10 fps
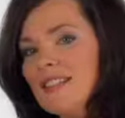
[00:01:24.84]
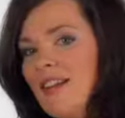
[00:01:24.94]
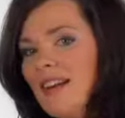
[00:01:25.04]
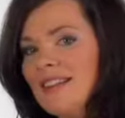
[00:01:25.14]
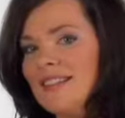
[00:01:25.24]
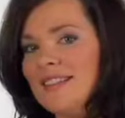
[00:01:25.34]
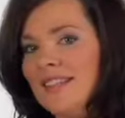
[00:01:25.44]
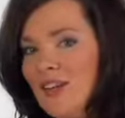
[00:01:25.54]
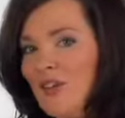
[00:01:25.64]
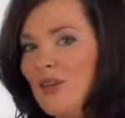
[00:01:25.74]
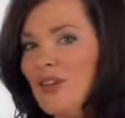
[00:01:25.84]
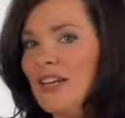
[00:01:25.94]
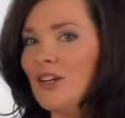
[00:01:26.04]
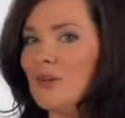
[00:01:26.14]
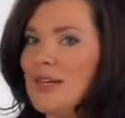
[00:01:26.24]
is not a single
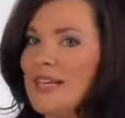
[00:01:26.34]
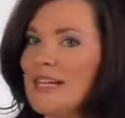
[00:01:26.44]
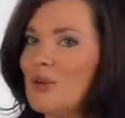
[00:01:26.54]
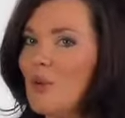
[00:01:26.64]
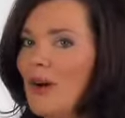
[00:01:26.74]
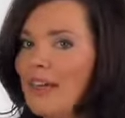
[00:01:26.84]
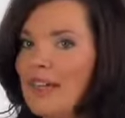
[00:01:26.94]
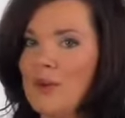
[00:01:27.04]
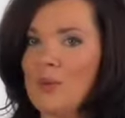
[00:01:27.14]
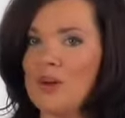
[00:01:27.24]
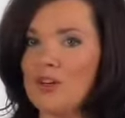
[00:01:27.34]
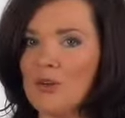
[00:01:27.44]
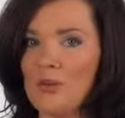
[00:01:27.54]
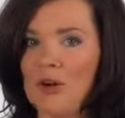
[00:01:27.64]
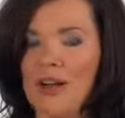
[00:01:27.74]
ingredient one-hit
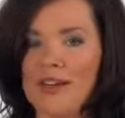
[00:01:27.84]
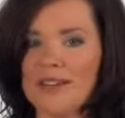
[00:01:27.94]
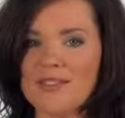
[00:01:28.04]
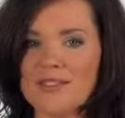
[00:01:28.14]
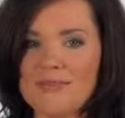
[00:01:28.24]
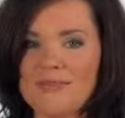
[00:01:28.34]
wonder product.